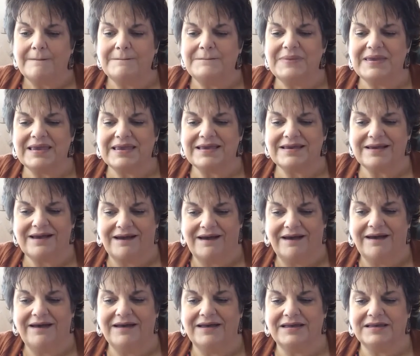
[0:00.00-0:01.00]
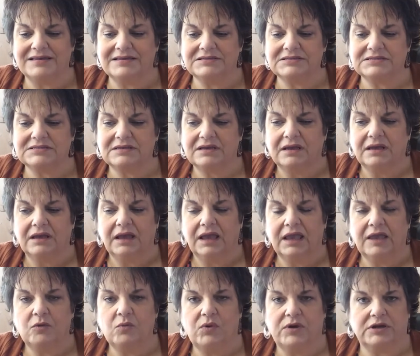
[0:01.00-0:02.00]
because
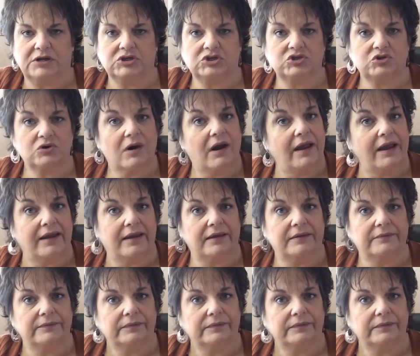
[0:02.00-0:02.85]
he went astray,